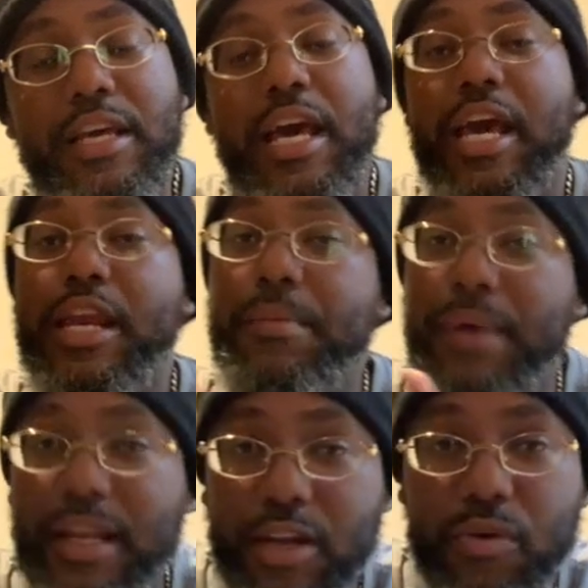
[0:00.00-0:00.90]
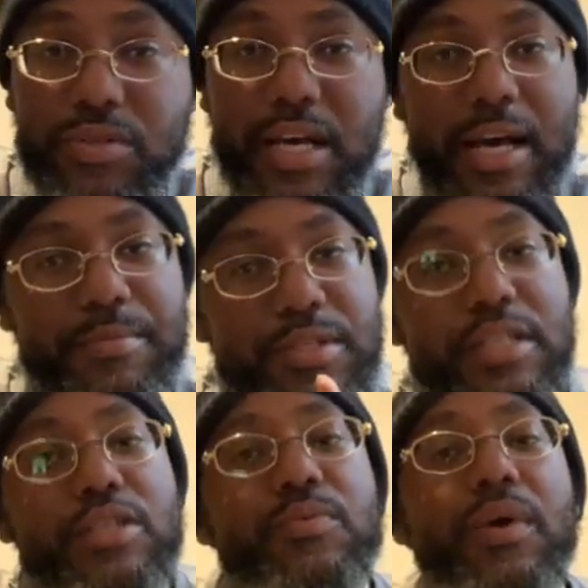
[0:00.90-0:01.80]
And in my low times,
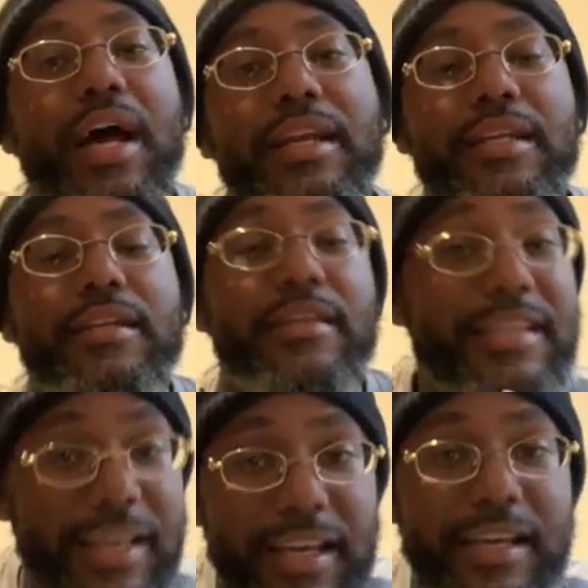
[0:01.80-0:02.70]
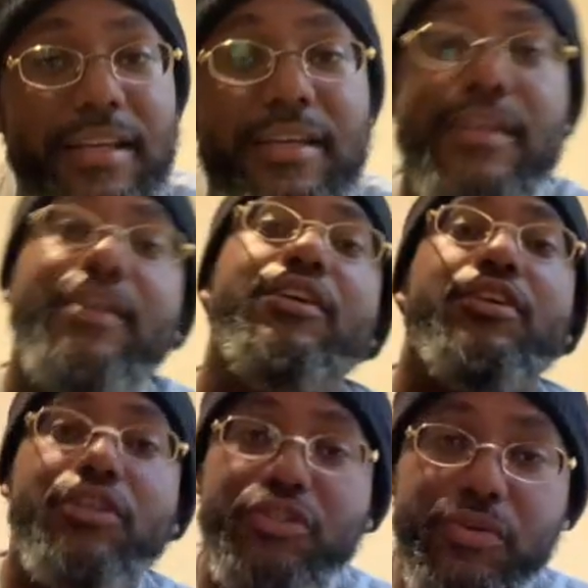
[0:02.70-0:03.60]
this is what I did
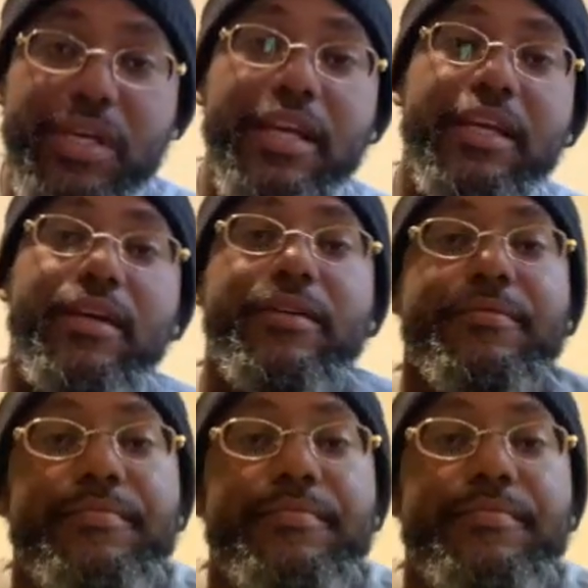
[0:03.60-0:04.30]
to get here.